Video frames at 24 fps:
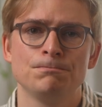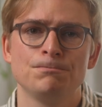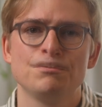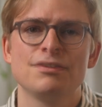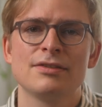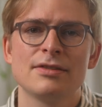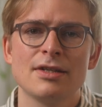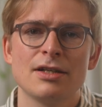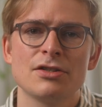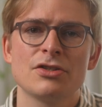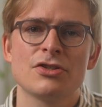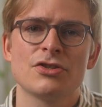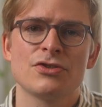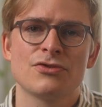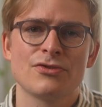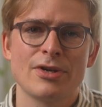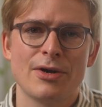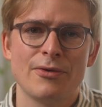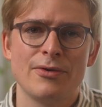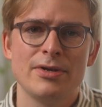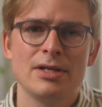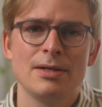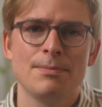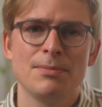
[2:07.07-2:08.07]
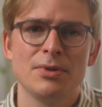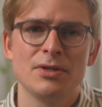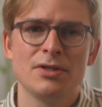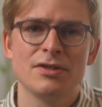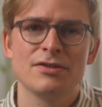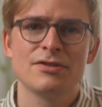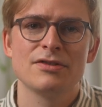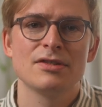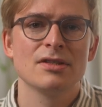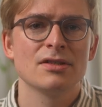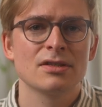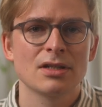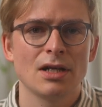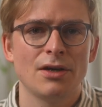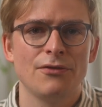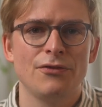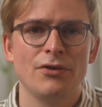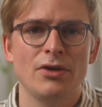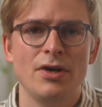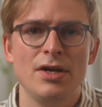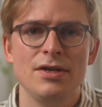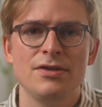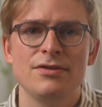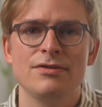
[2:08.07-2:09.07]
Such serendipitous
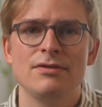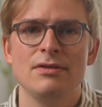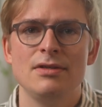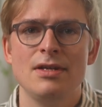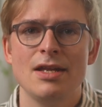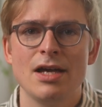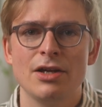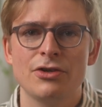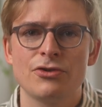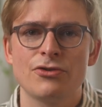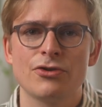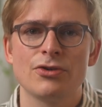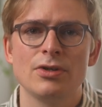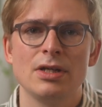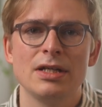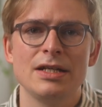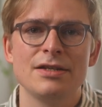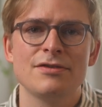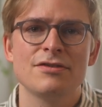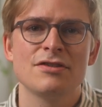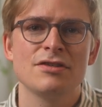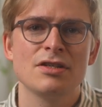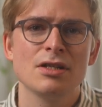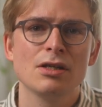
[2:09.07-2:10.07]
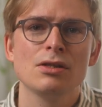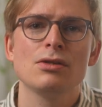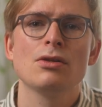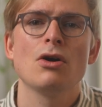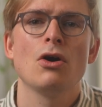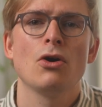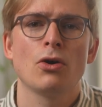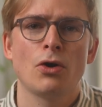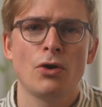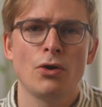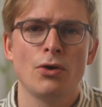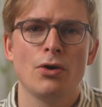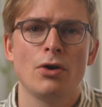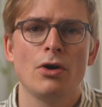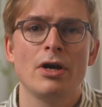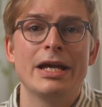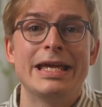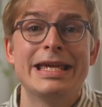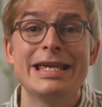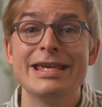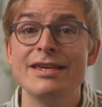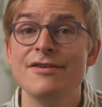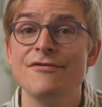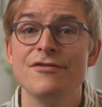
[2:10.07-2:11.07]
discoveries naturally still occur
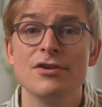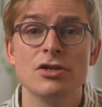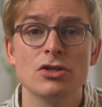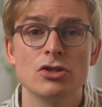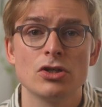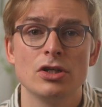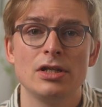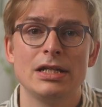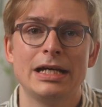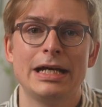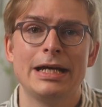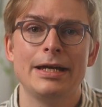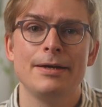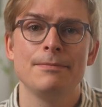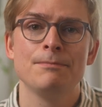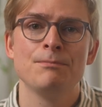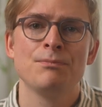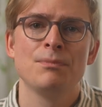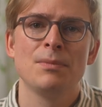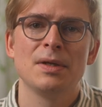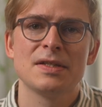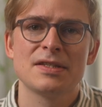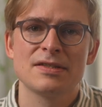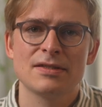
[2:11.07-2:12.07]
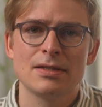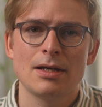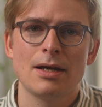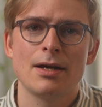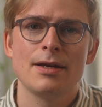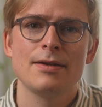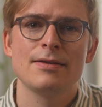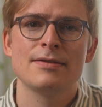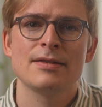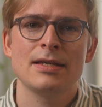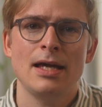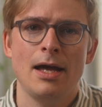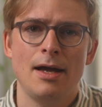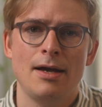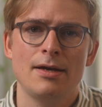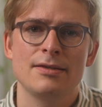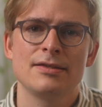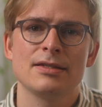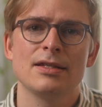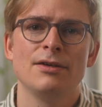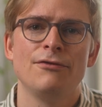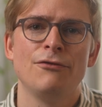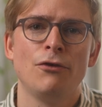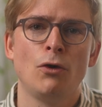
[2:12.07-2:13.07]
even today, but science
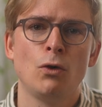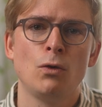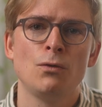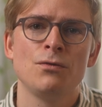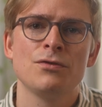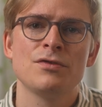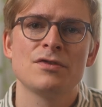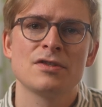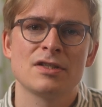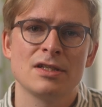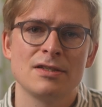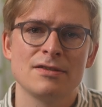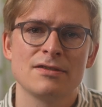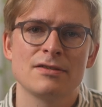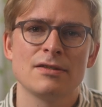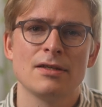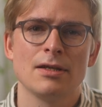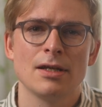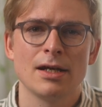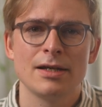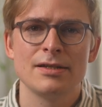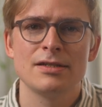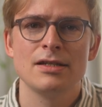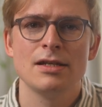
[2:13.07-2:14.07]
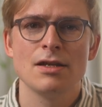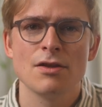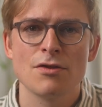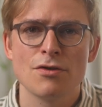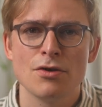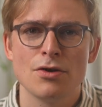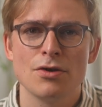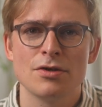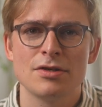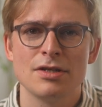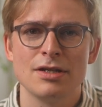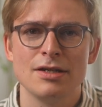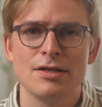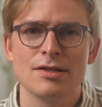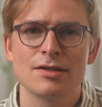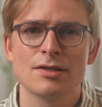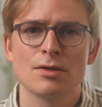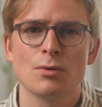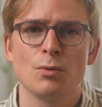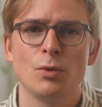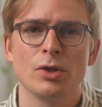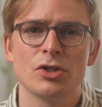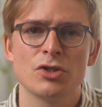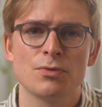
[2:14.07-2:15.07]
has evolved since the
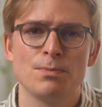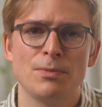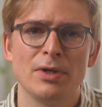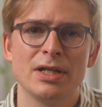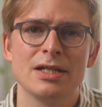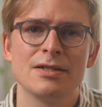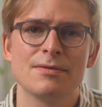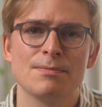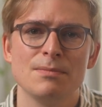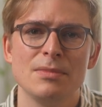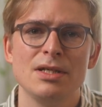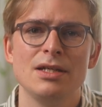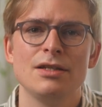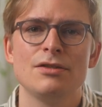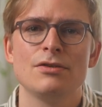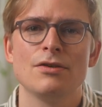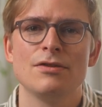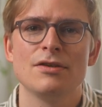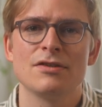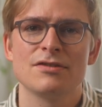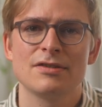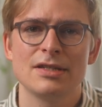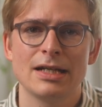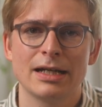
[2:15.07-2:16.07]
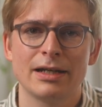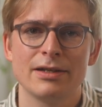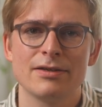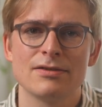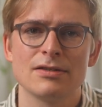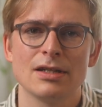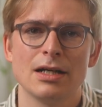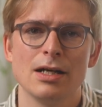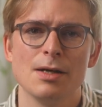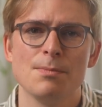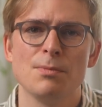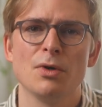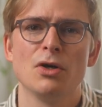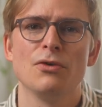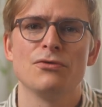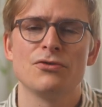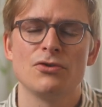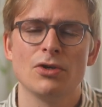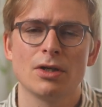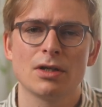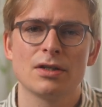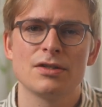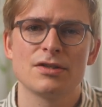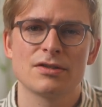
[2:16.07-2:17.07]
1930s, which brings me to the second type of
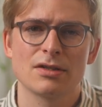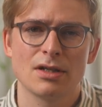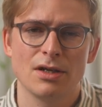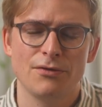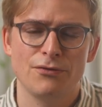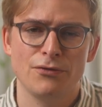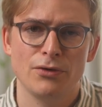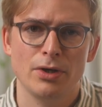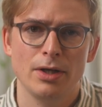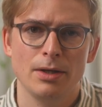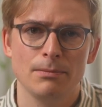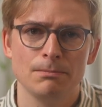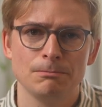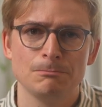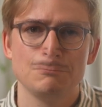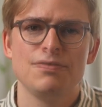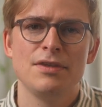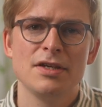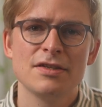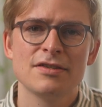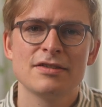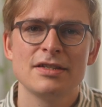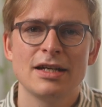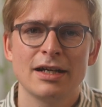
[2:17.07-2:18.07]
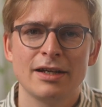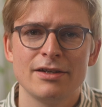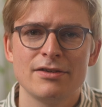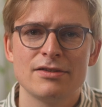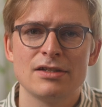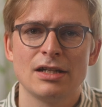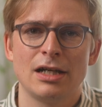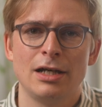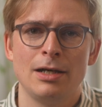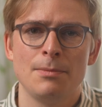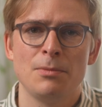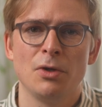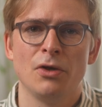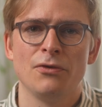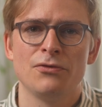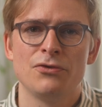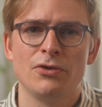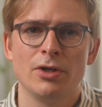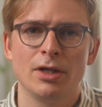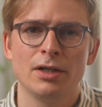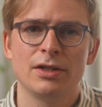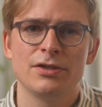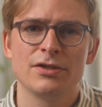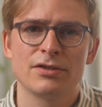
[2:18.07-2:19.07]
drug discovery. This second type of
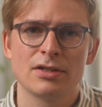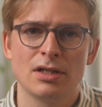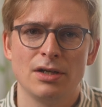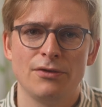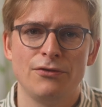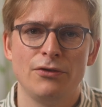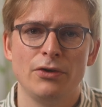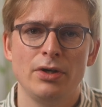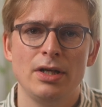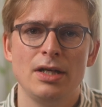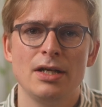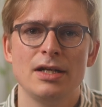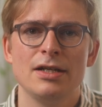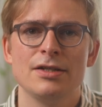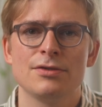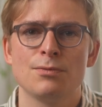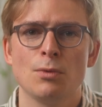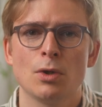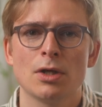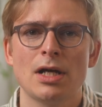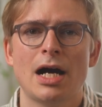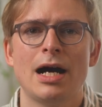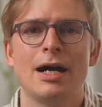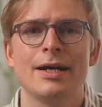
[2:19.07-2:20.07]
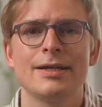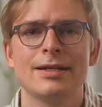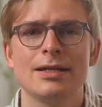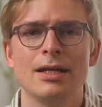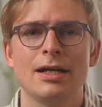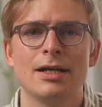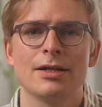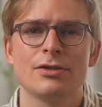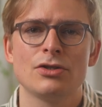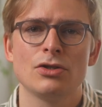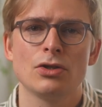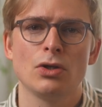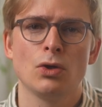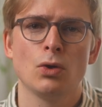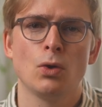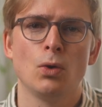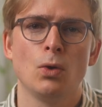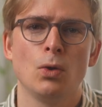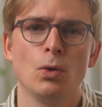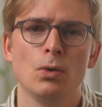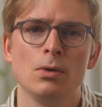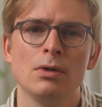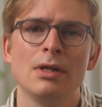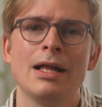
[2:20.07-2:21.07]
drug discovery is what I'd like to
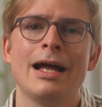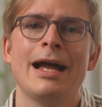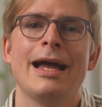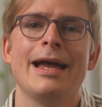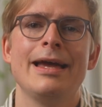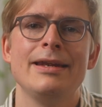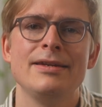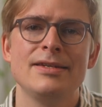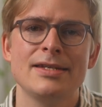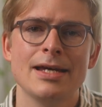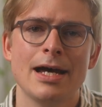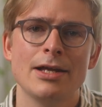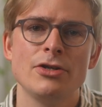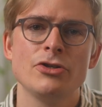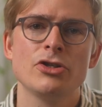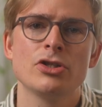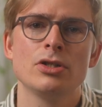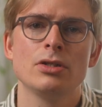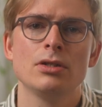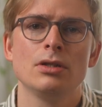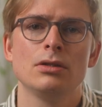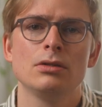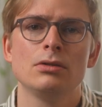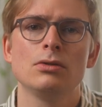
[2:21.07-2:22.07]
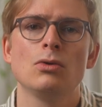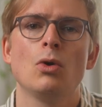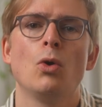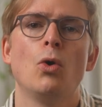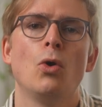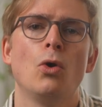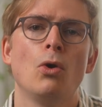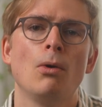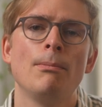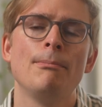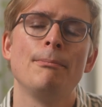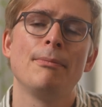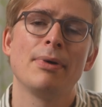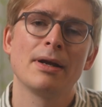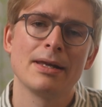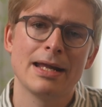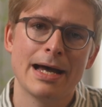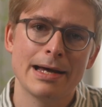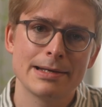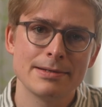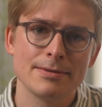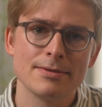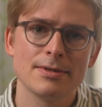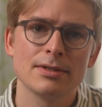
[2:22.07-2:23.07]
call intentional or
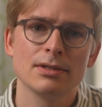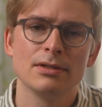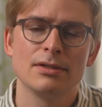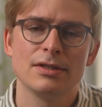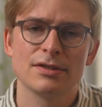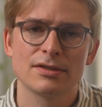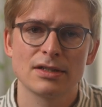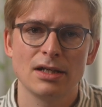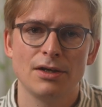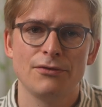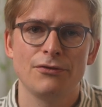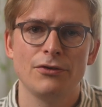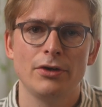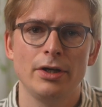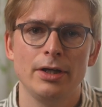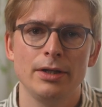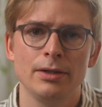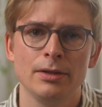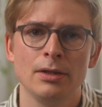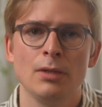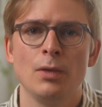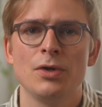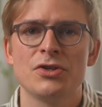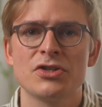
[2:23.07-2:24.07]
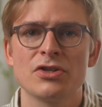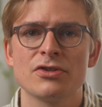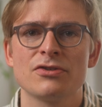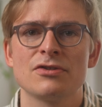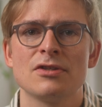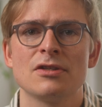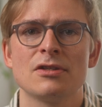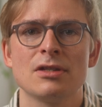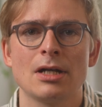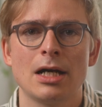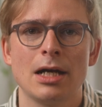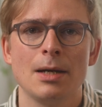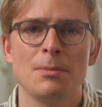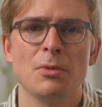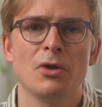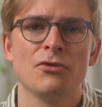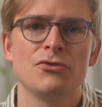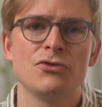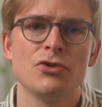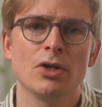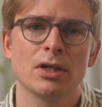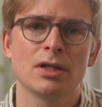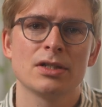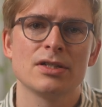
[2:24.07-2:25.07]
planned discovery, which is the type
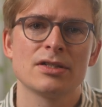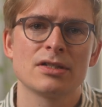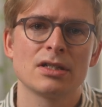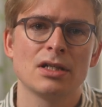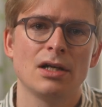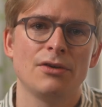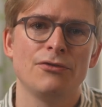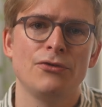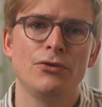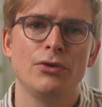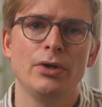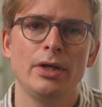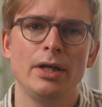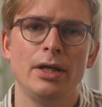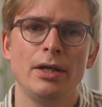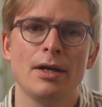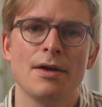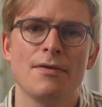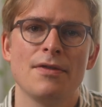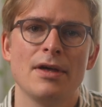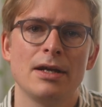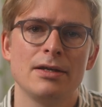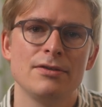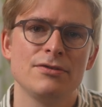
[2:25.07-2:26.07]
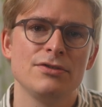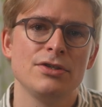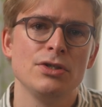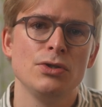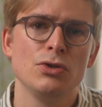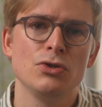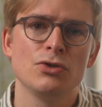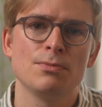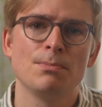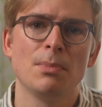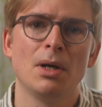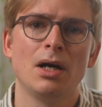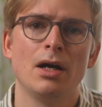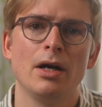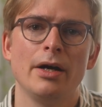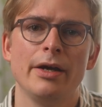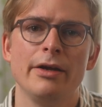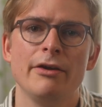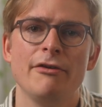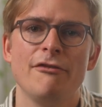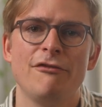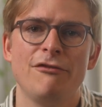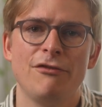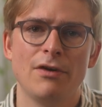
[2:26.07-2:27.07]
of drug discovery that is used
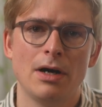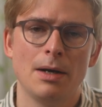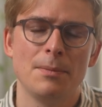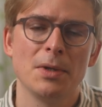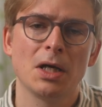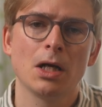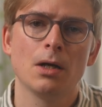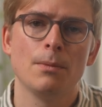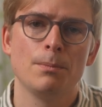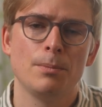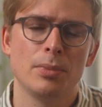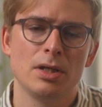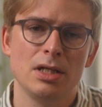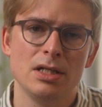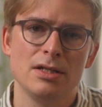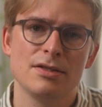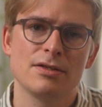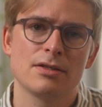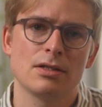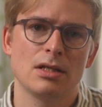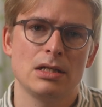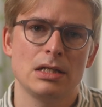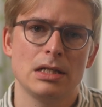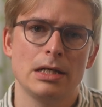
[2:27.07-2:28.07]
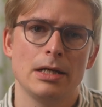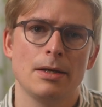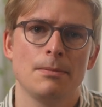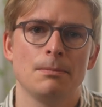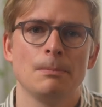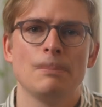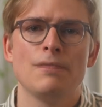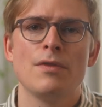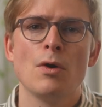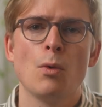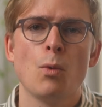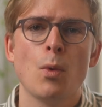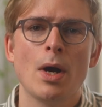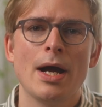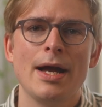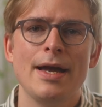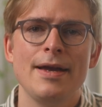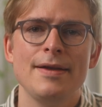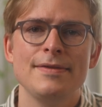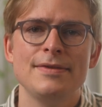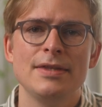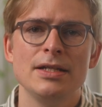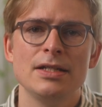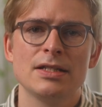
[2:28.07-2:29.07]
by pharma companies today. The
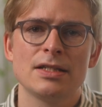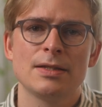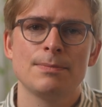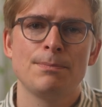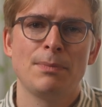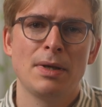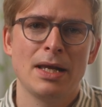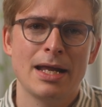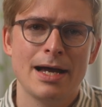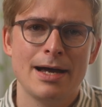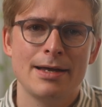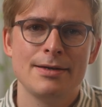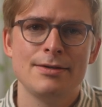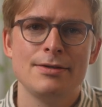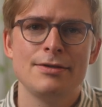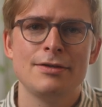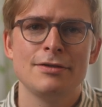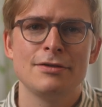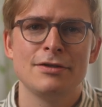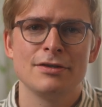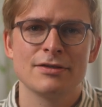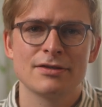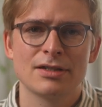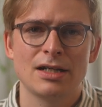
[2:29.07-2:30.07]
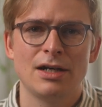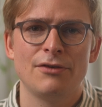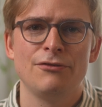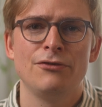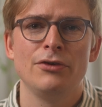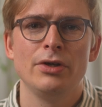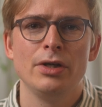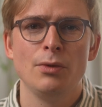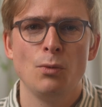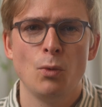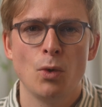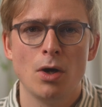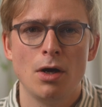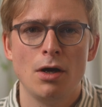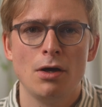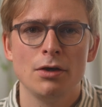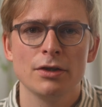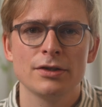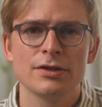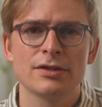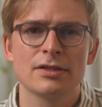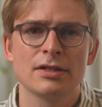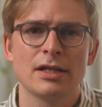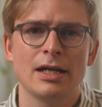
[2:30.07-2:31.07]
way this planned discovery
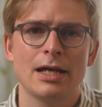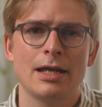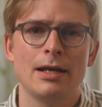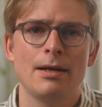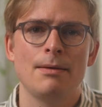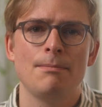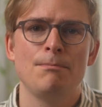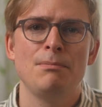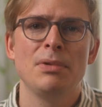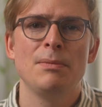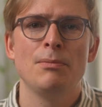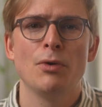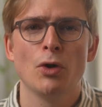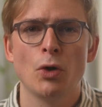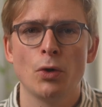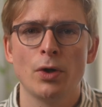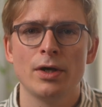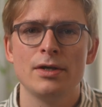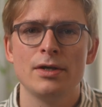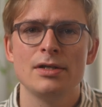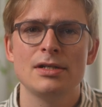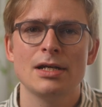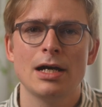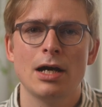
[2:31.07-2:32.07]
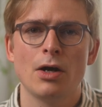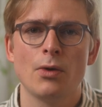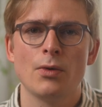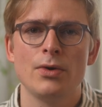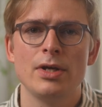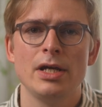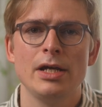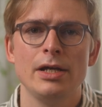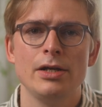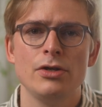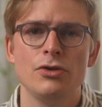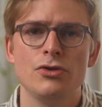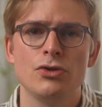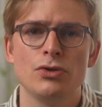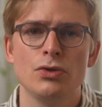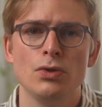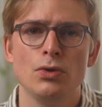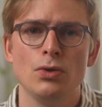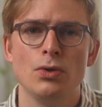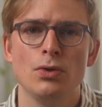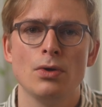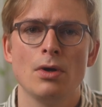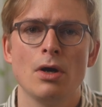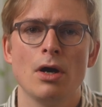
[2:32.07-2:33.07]
works can be broken down
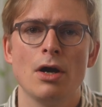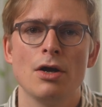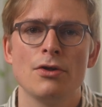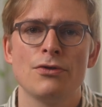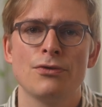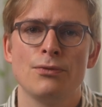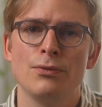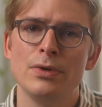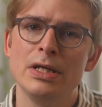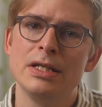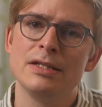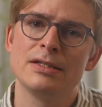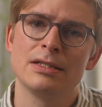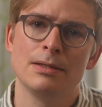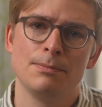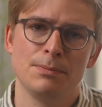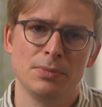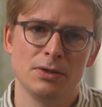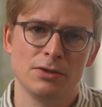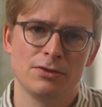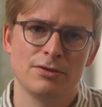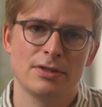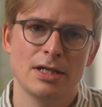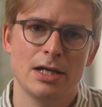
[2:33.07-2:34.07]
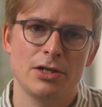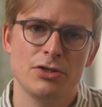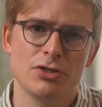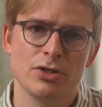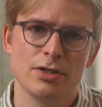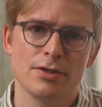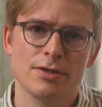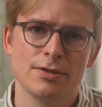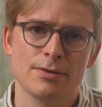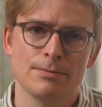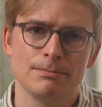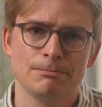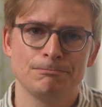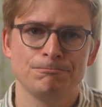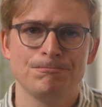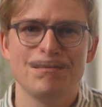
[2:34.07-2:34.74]
into 3 simple stages.